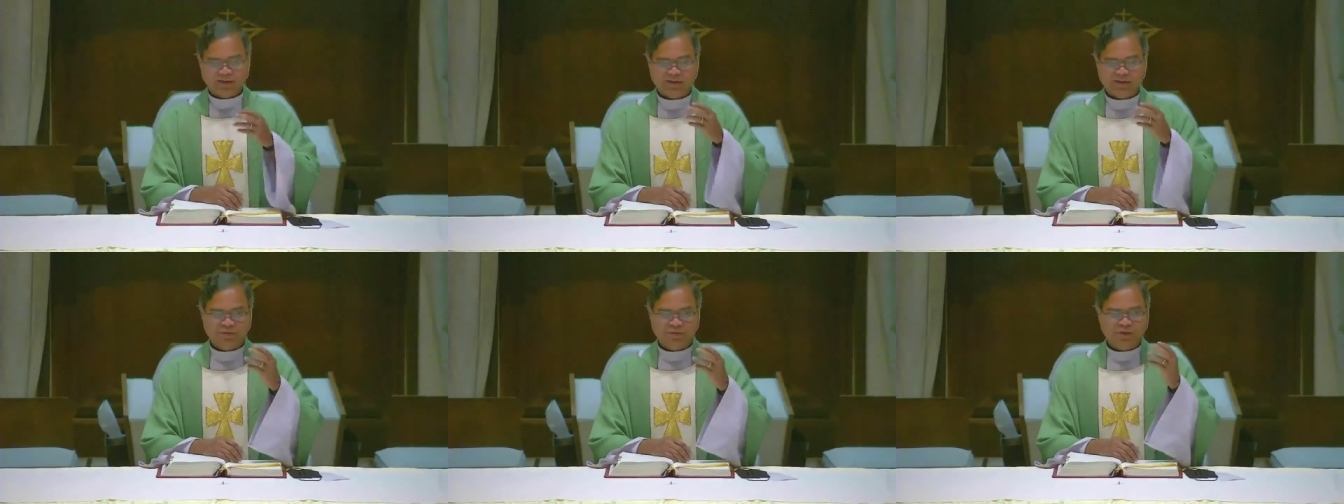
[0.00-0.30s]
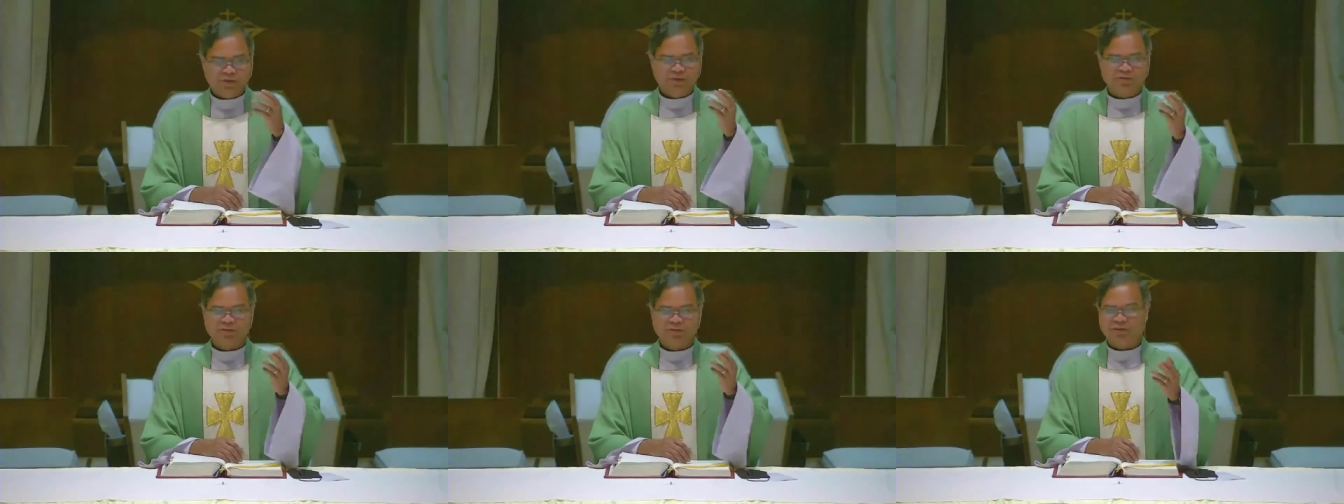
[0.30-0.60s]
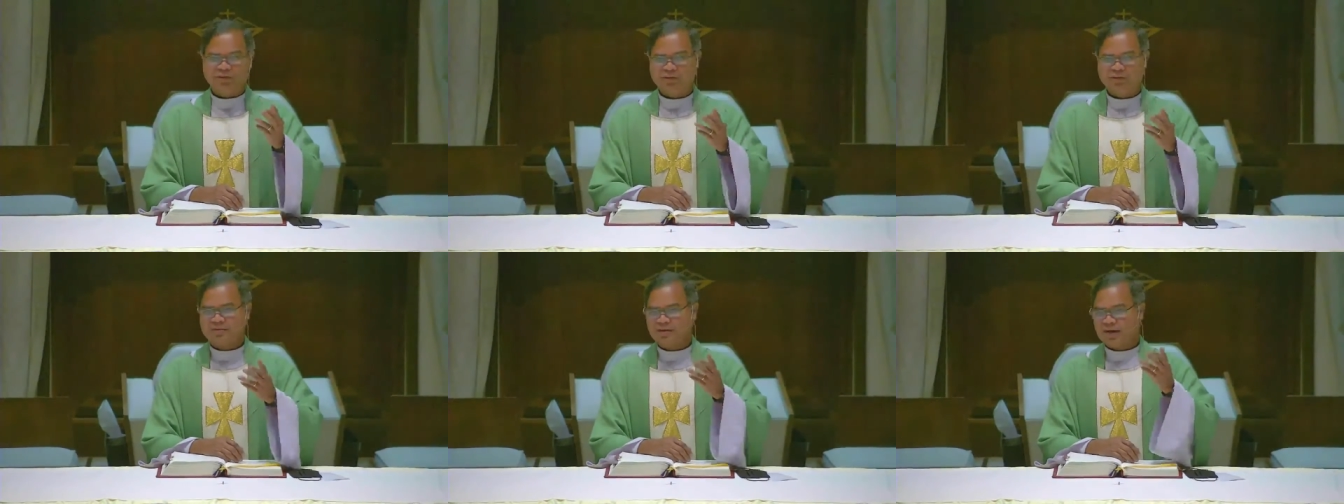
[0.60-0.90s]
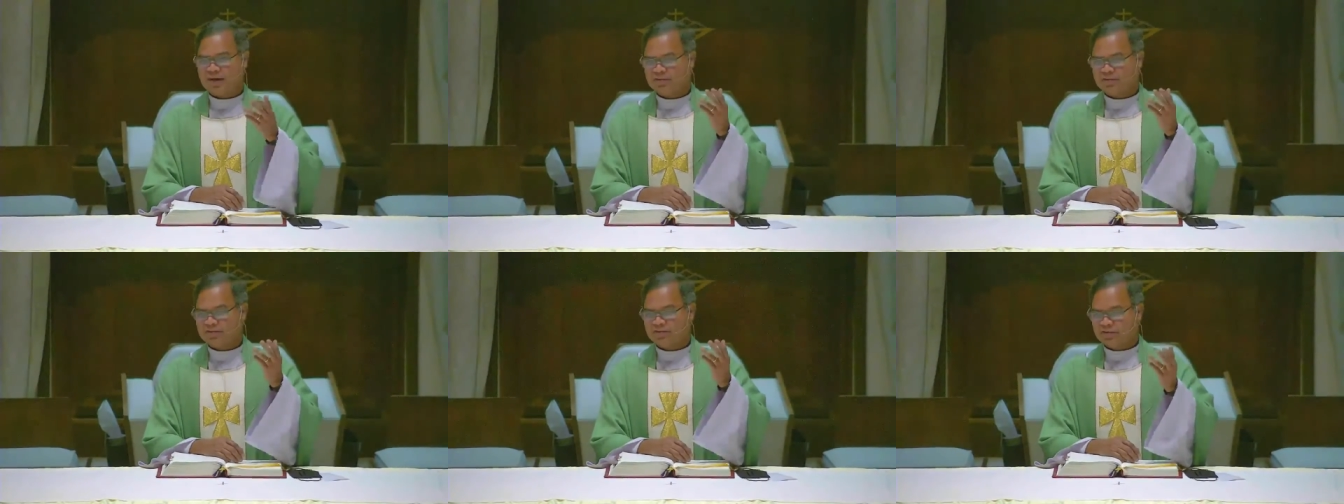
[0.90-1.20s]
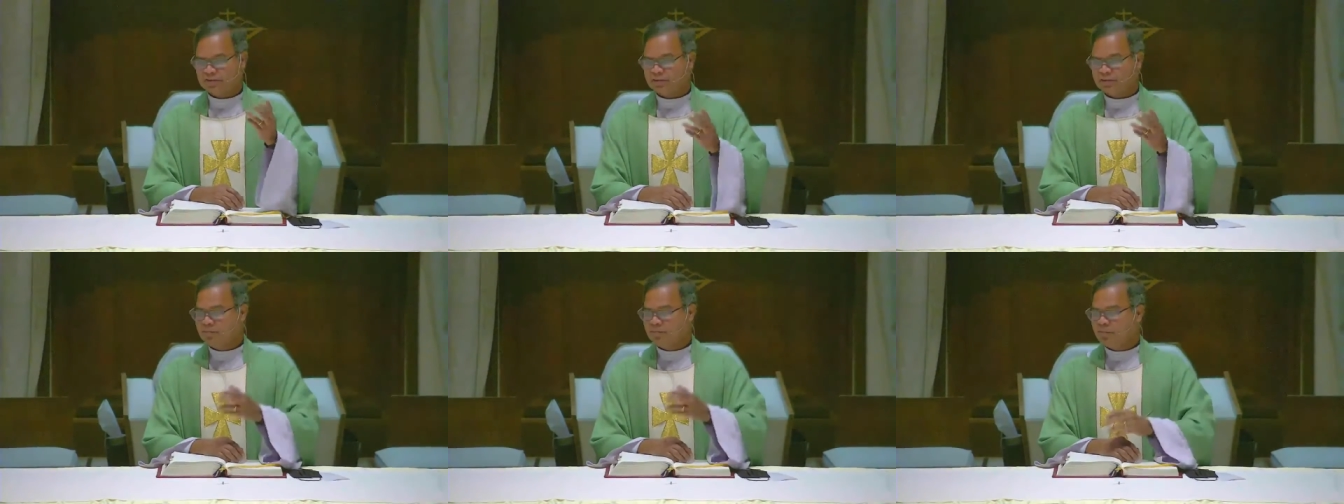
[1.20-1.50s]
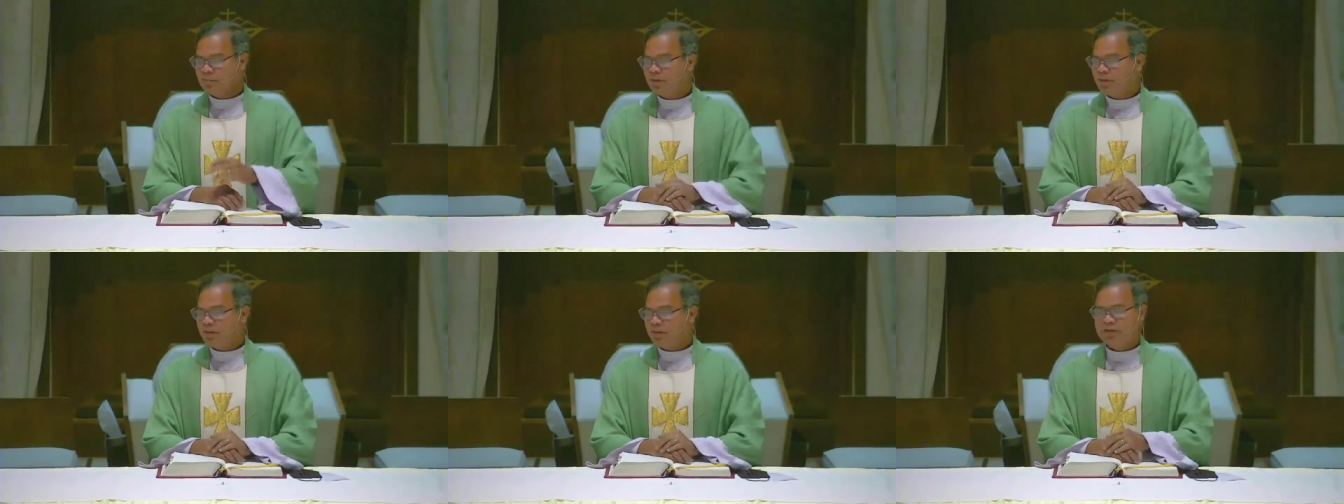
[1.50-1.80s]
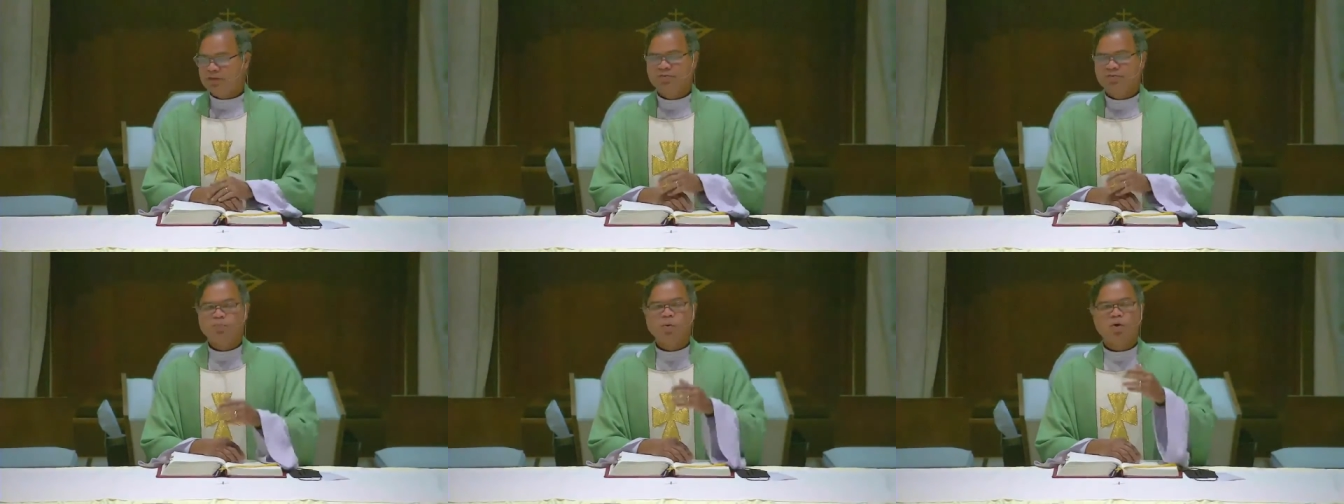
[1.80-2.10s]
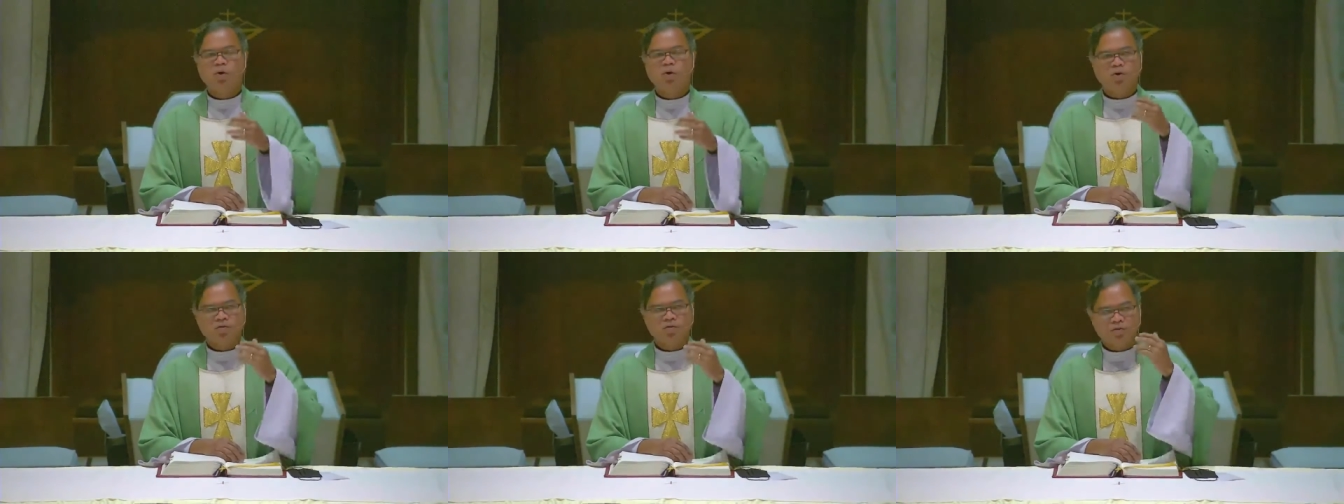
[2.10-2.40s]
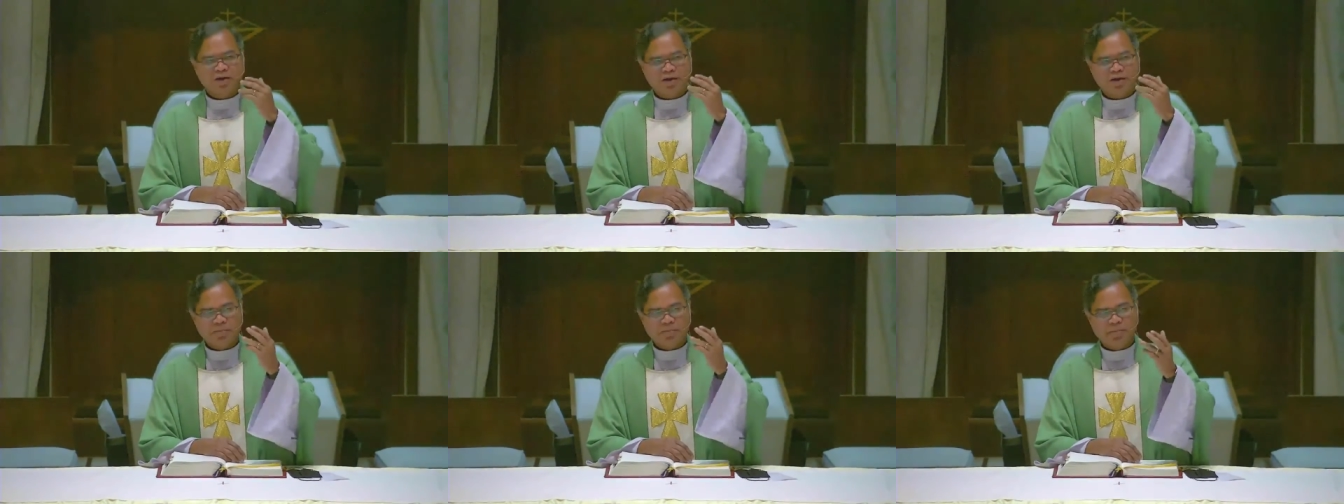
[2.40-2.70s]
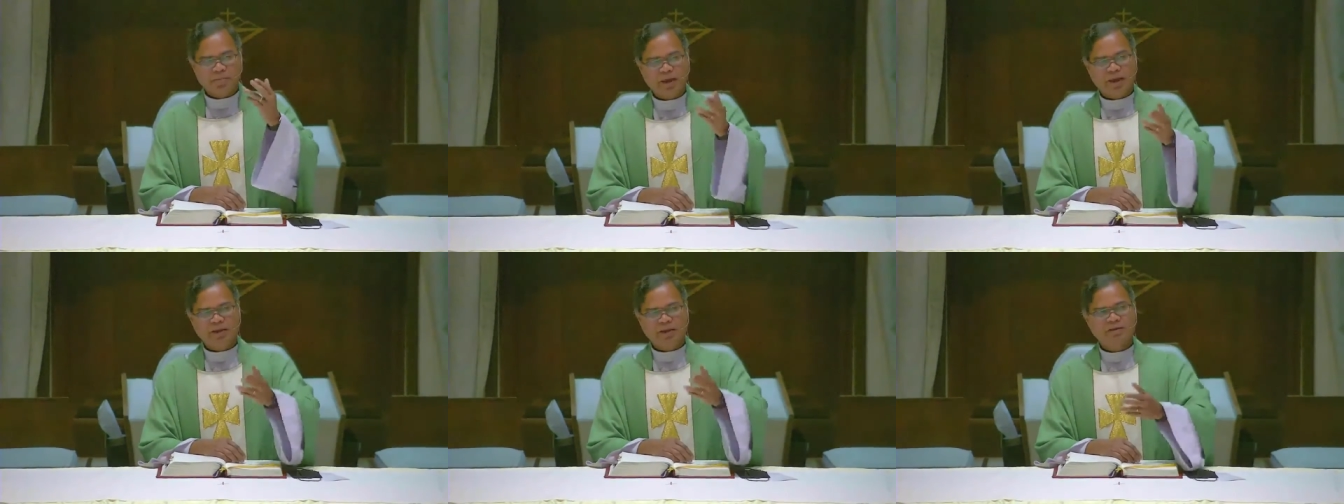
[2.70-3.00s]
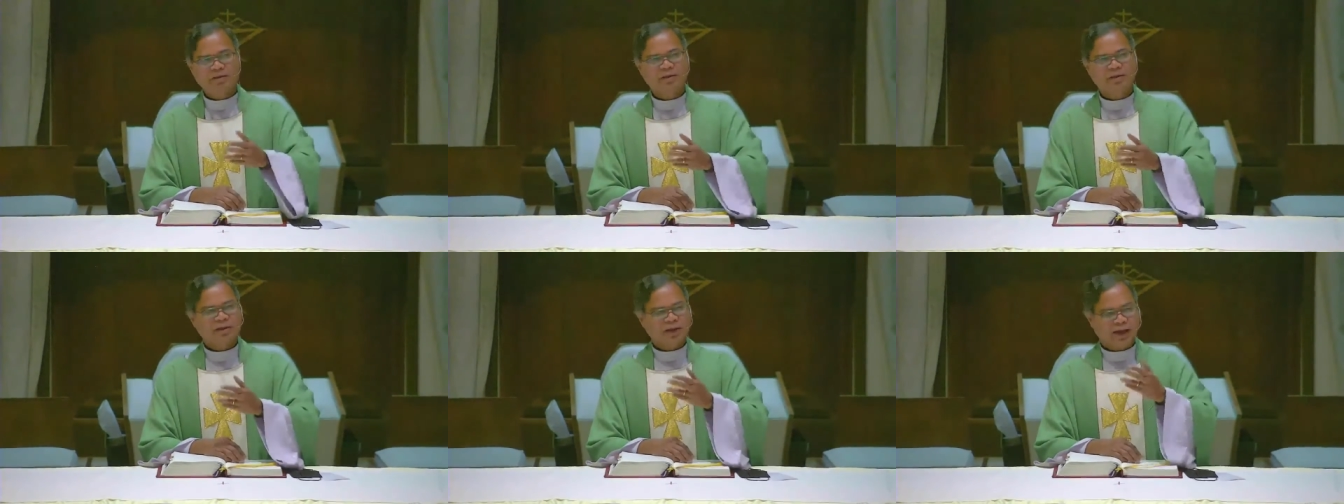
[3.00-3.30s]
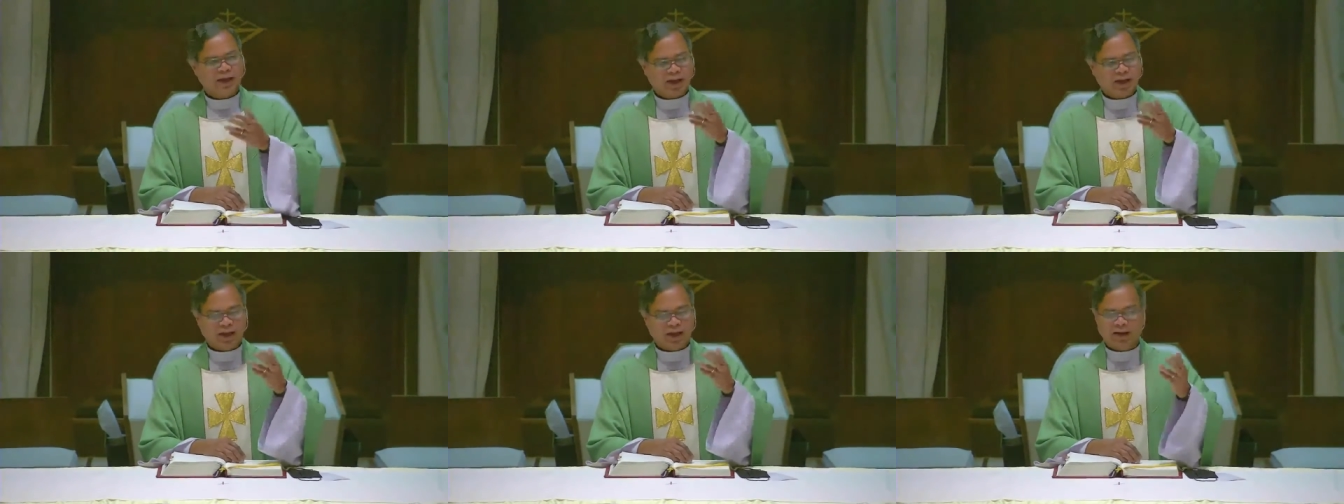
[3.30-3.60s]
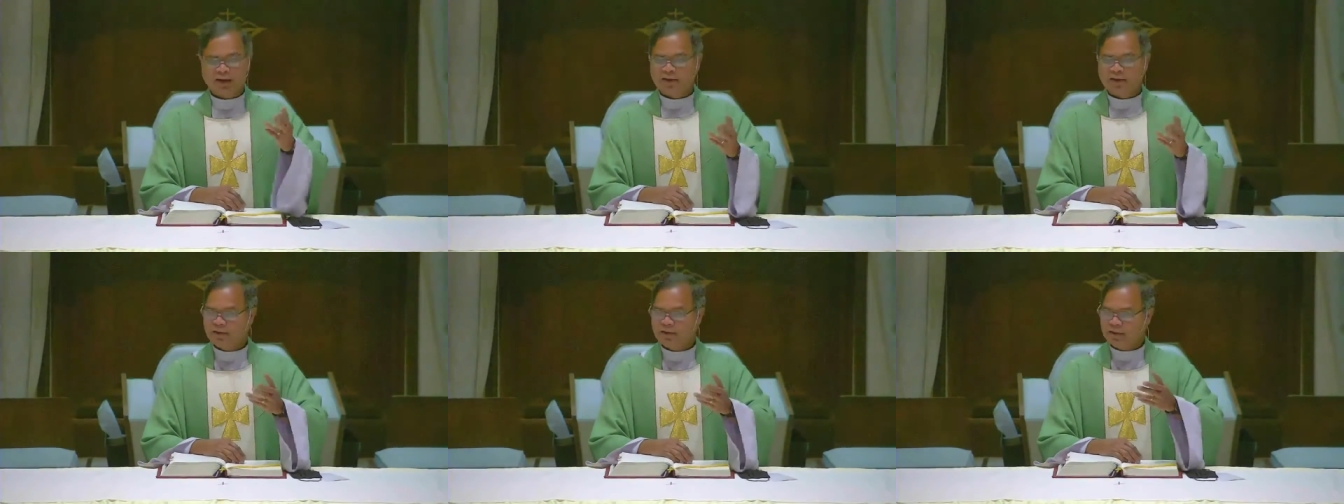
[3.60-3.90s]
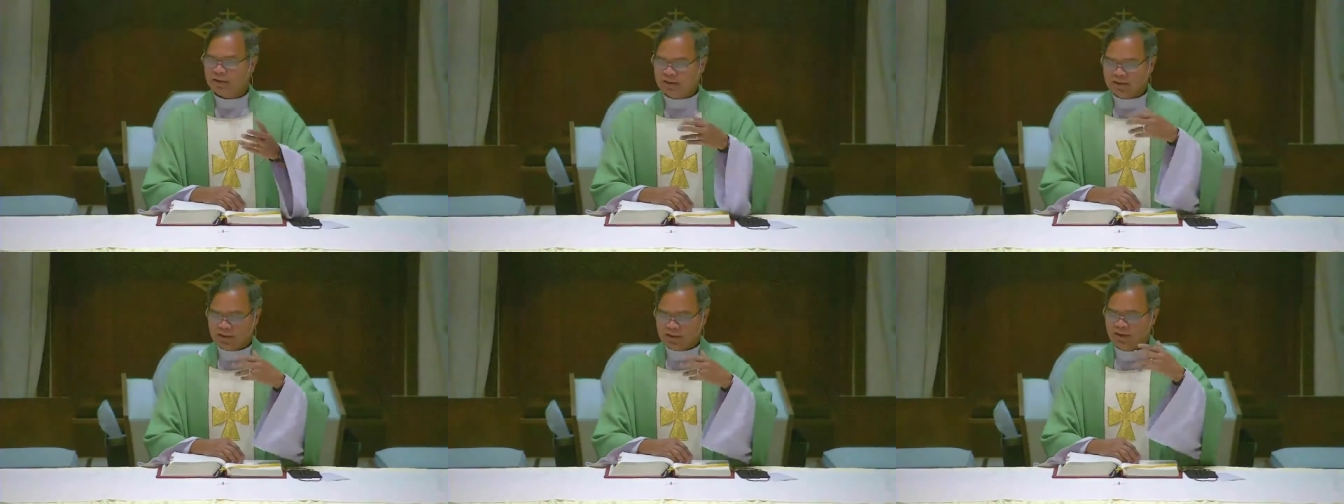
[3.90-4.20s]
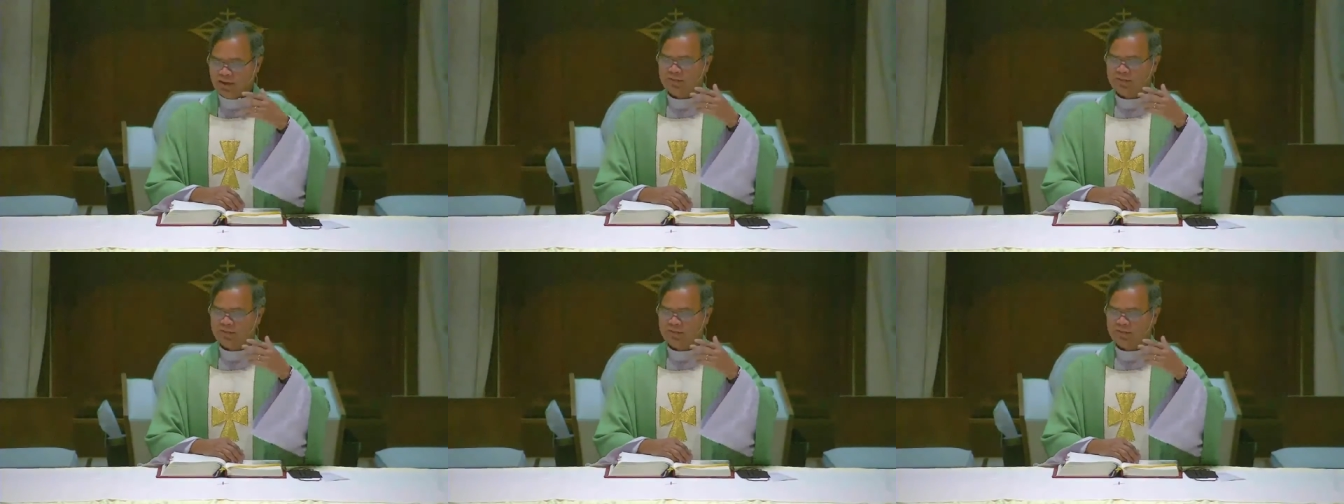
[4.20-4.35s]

I don't know if it is a discussion, it's more of a debate and